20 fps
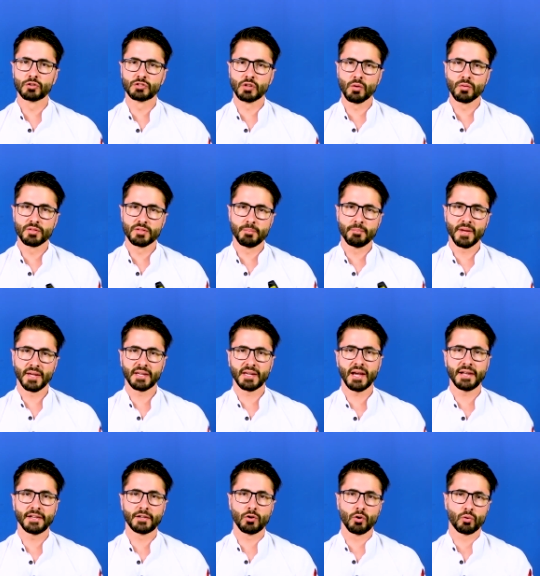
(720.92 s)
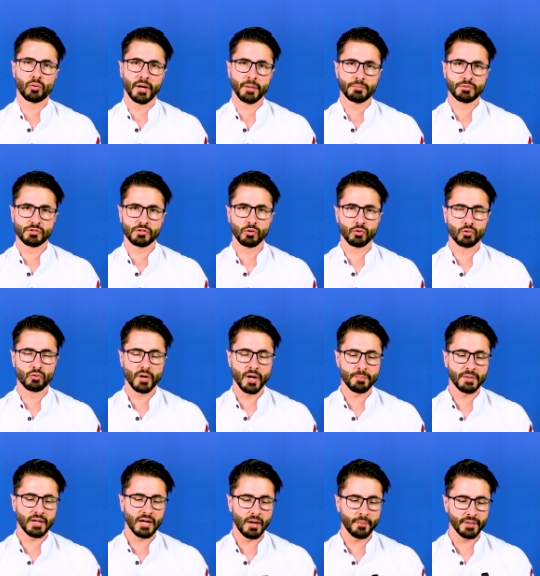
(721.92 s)
on the mechanical grip, so grip
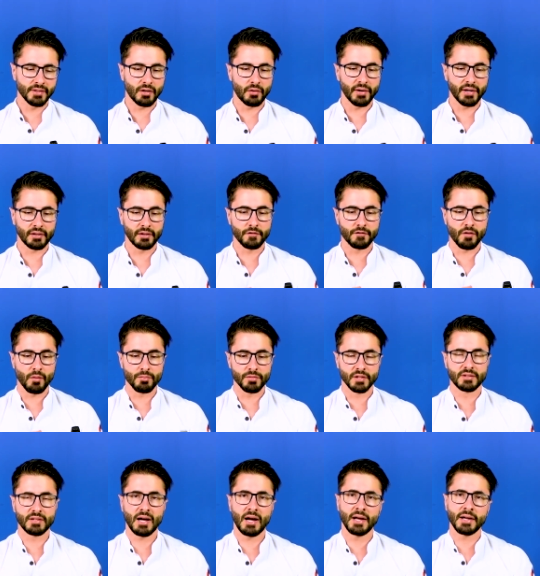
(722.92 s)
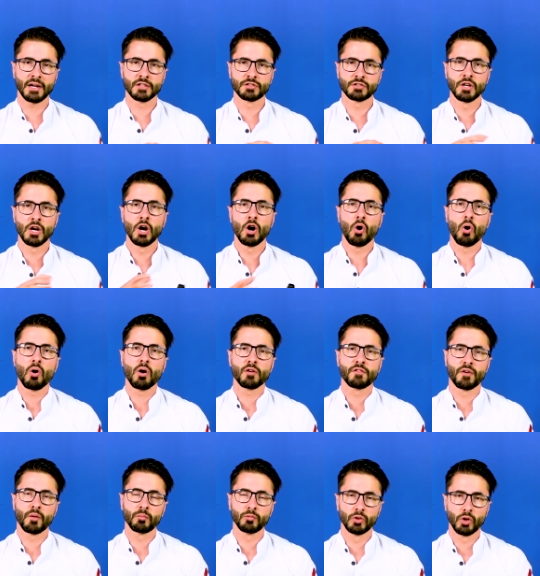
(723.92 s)
coming directly from the tires or
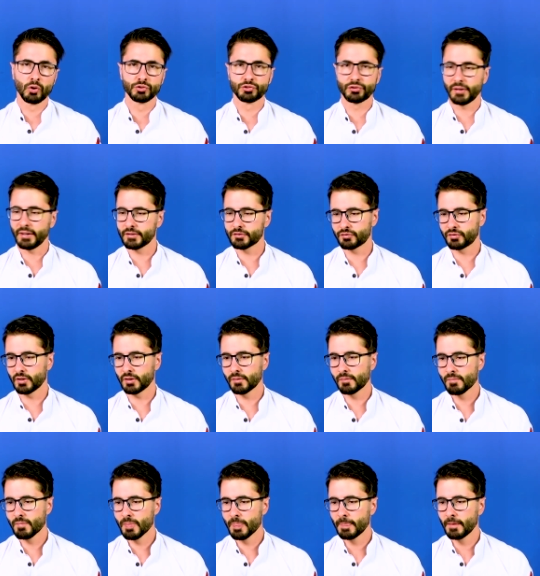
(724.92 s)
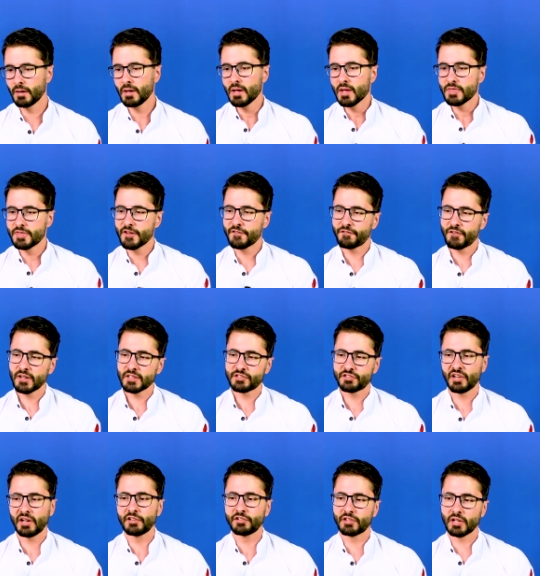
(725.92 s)
from load transfer. The first
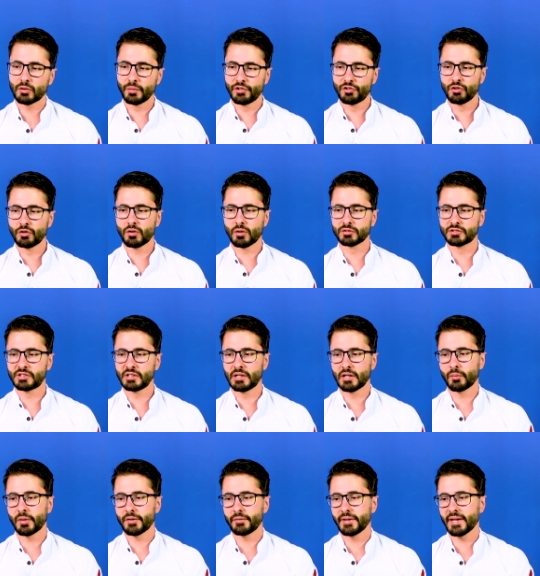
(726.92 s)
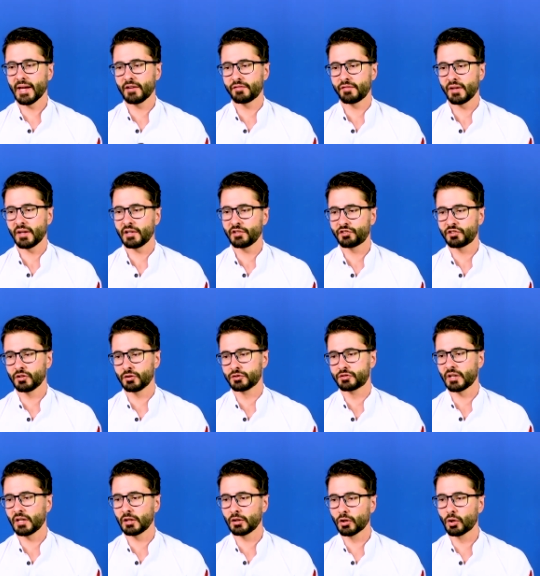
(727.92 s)
change that we should consider when we have issues
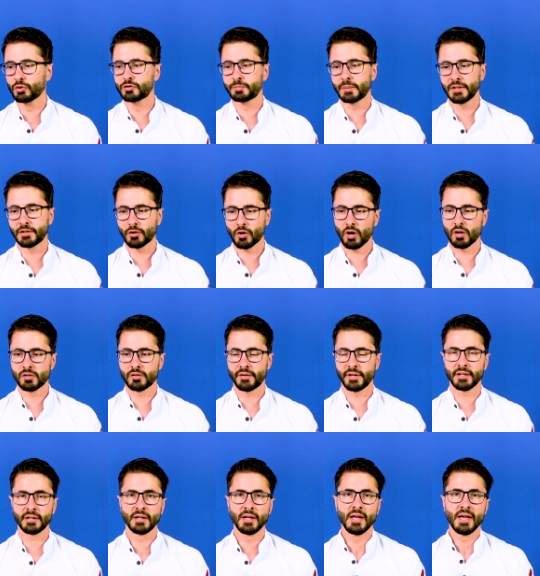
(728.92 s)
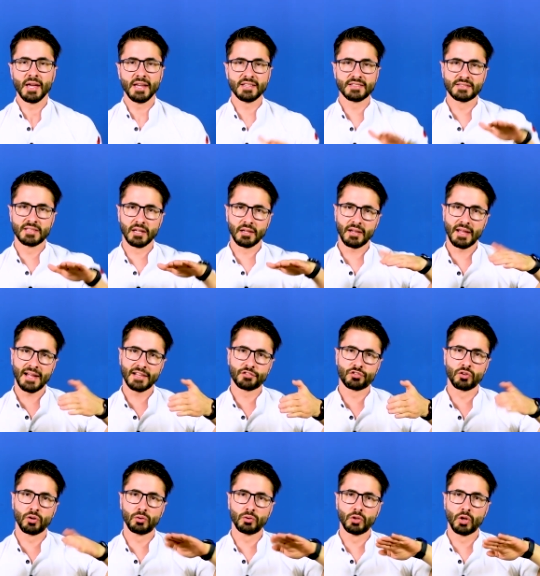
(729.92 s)
in low speed cornering is the
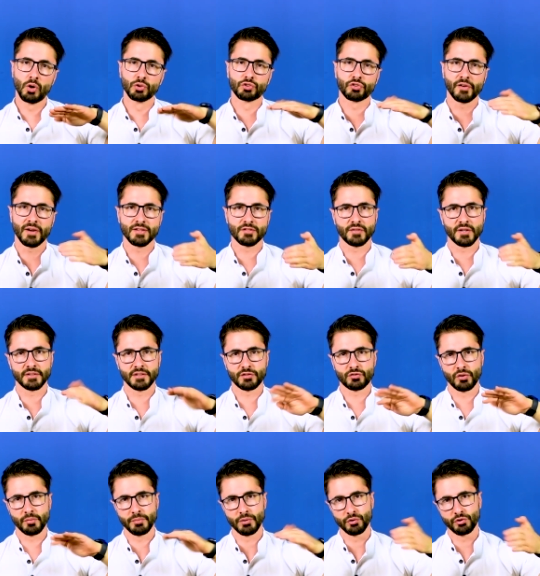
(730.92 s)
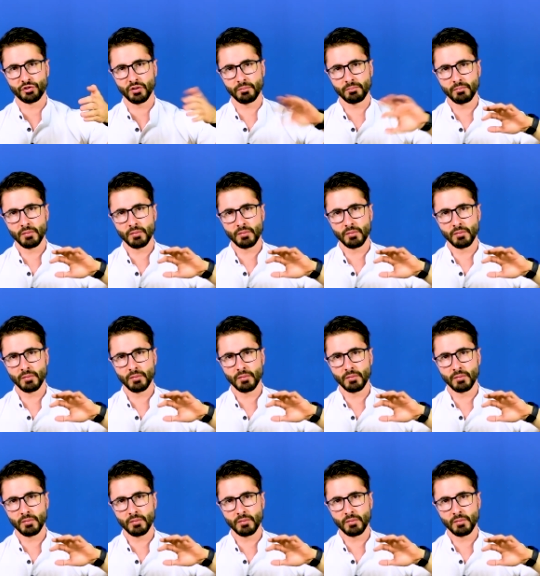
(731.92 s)
lateral load transfer distribution.